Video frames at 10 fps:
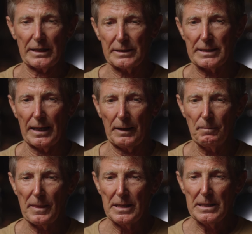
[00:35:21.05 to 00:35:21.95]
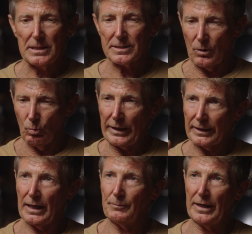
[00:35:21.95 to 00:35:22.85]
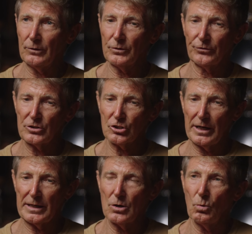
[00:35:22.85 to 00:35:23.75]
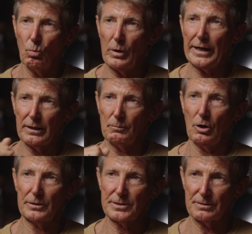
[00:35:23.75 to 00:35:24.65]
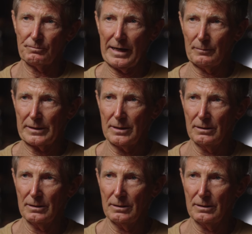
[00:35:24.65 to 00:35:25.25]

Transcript: And so when it came down to it, I said, Shane, we're going to buy this as a family.